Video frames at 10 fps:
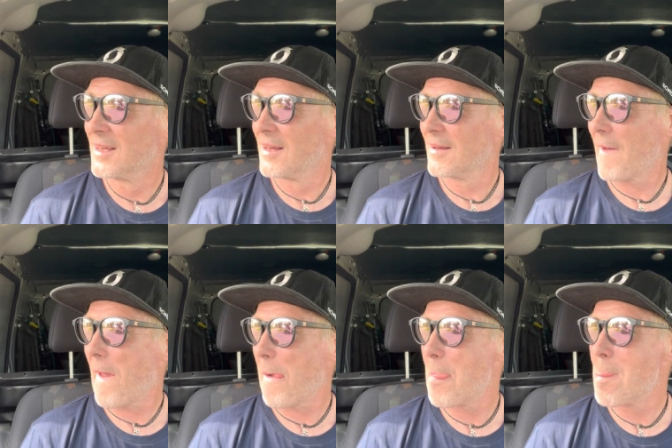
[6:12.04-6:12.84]

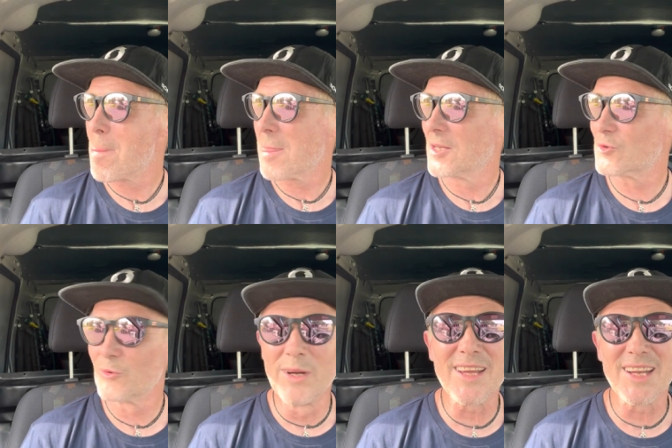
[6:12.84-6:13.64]
uh, it's
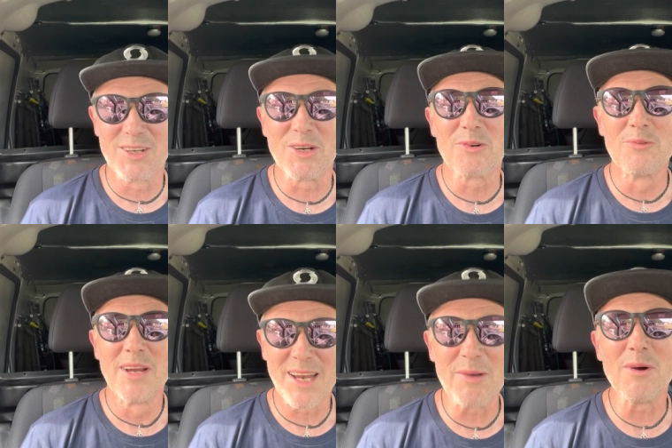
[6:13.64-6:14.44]
really good,
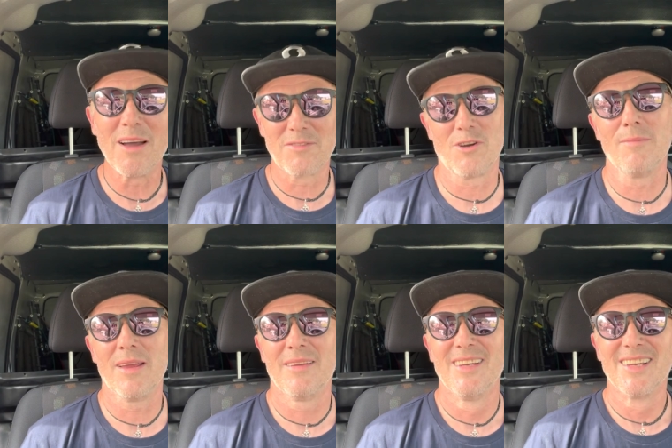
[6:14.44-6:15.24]
really worth
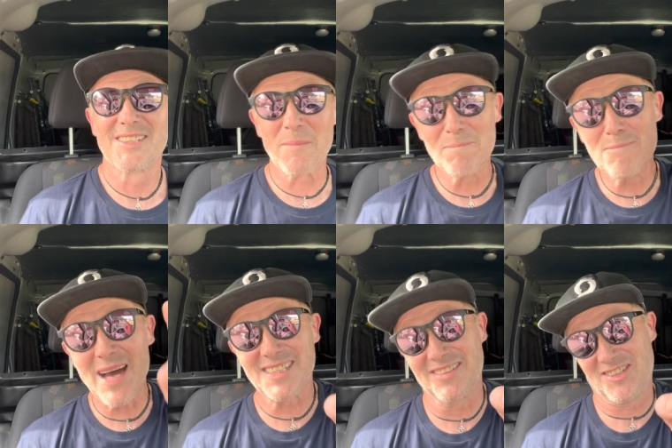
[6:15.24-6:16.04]
coming. It's a
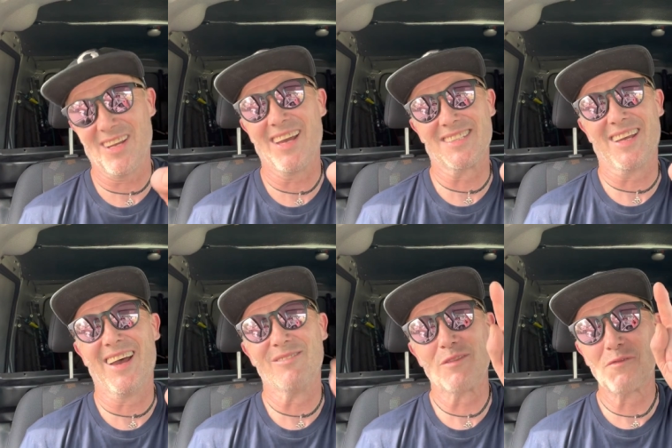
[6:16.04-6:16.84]
massive shout
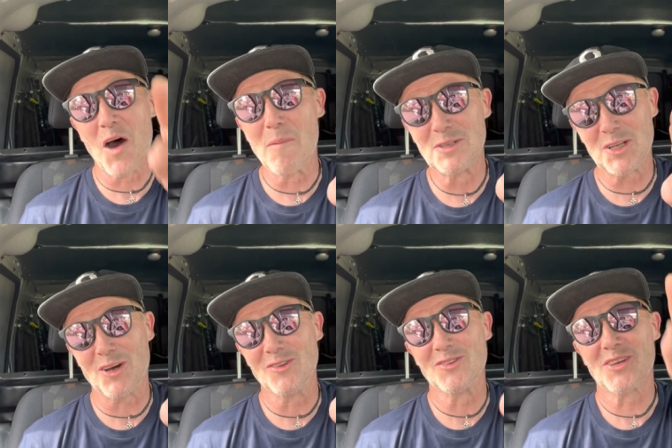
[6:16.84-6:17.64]
out for Farmer
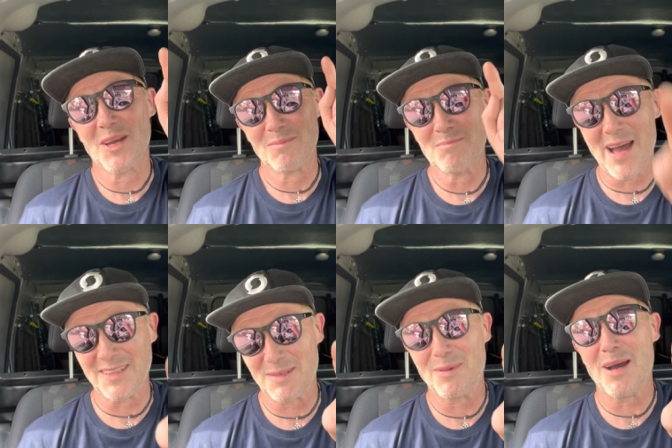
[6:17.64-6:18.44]
John's
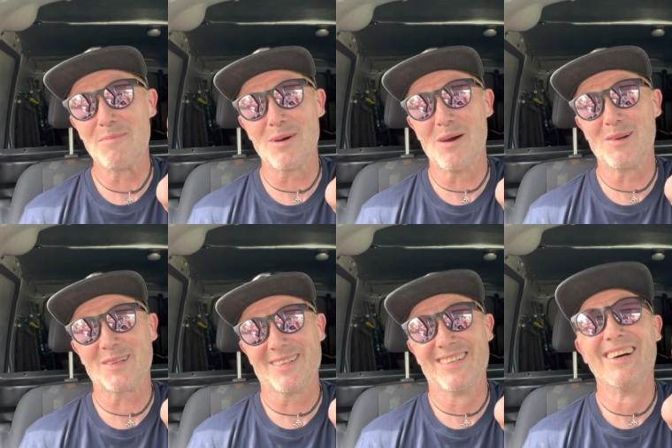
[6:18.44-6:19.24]
Mountain Bike
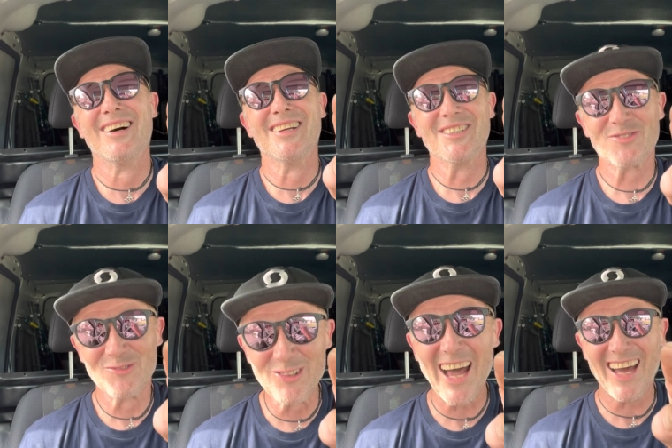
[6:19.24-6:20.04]
Park. It's
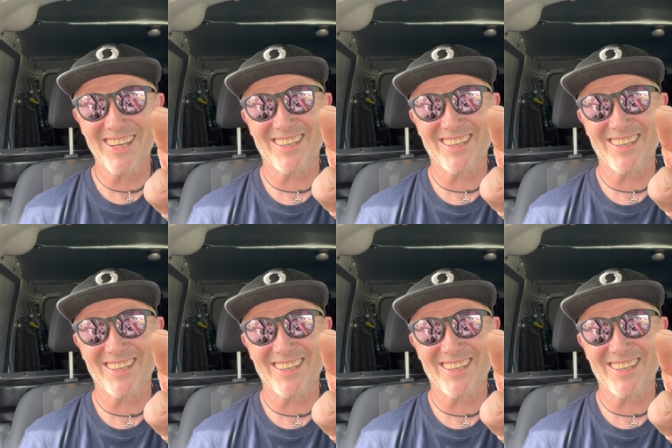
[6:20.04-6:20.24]
rad.